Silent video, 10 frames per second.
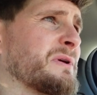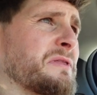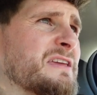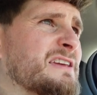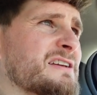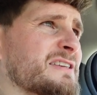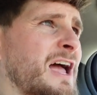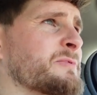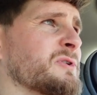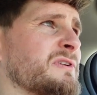it thinking it's
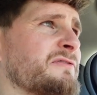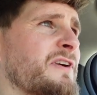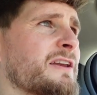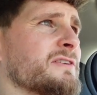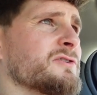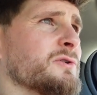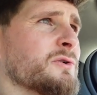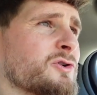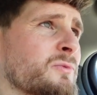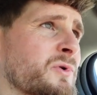absolutely fine and do
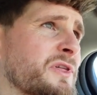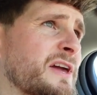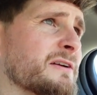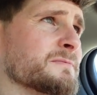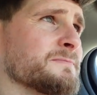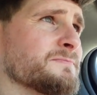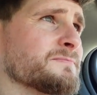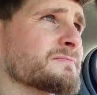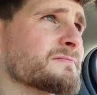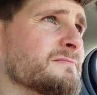your normal thing,
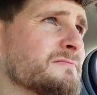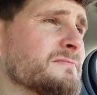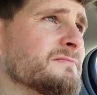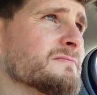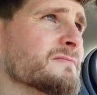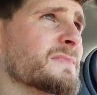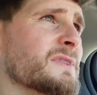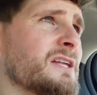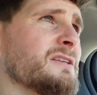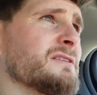
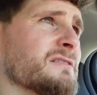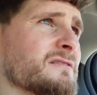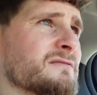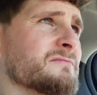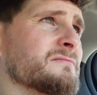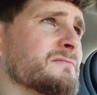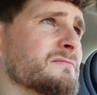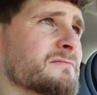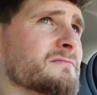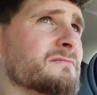then
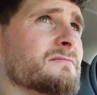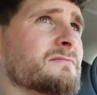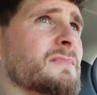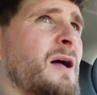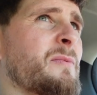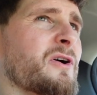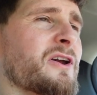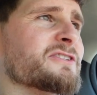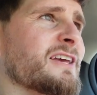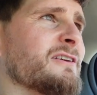I'm not
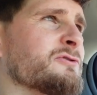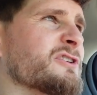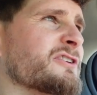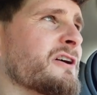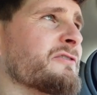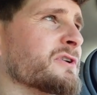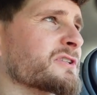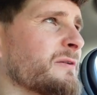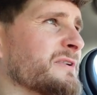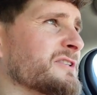going to say you deserve what's
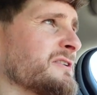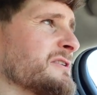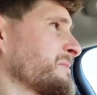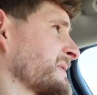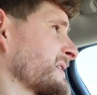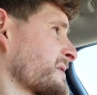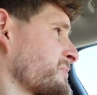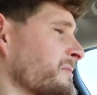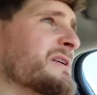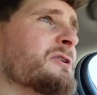coming to you, because I
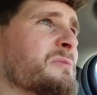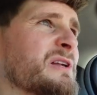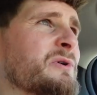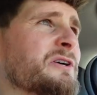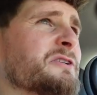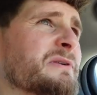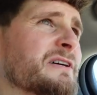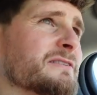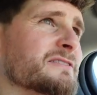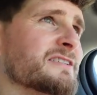probably normally would,
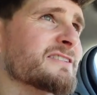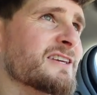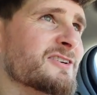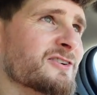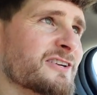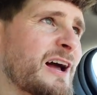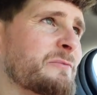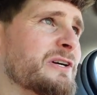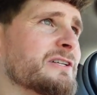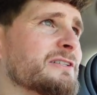but since it's on
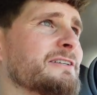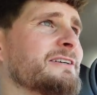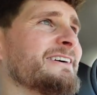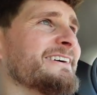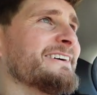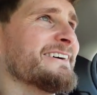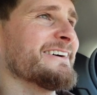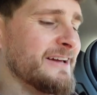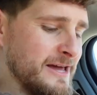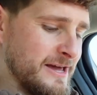camera,
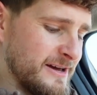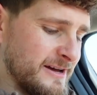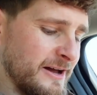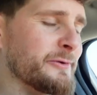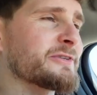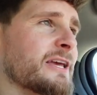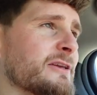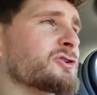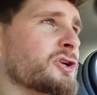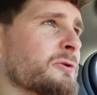I would say
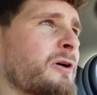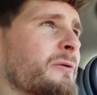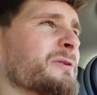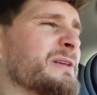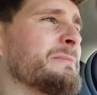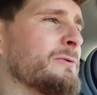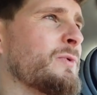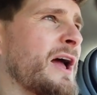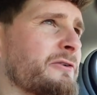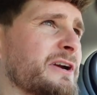you should probably be
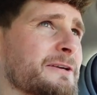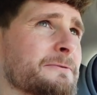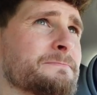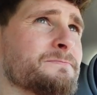wary.